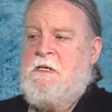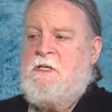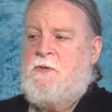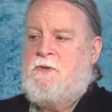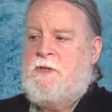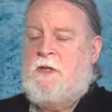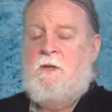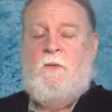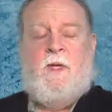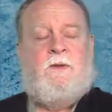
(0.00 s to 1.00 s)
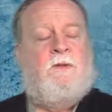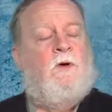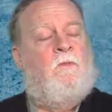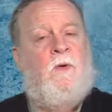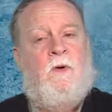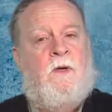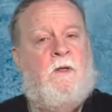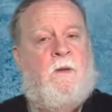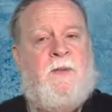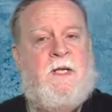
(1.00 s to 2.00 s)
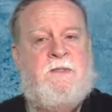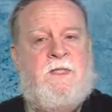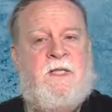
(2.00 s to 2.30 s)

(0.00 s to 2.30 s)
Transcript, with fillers: usually with no more a penalty